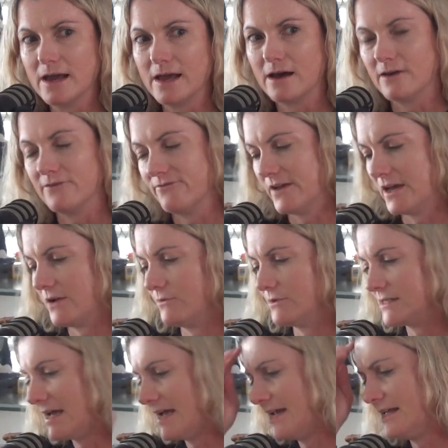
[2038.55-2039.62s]
I found was
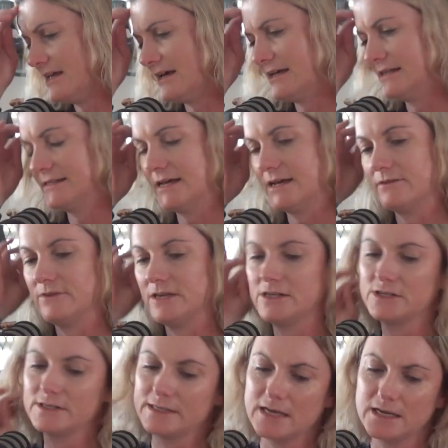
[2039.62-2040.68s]
8 Ks out of
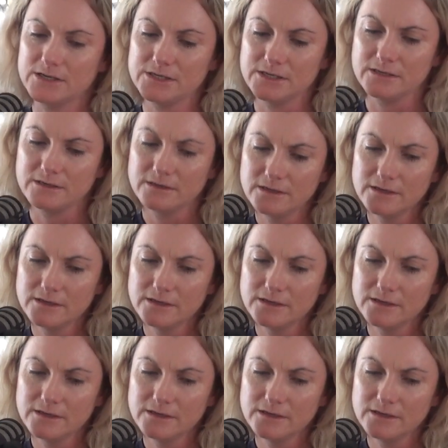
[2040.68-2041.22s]
each station.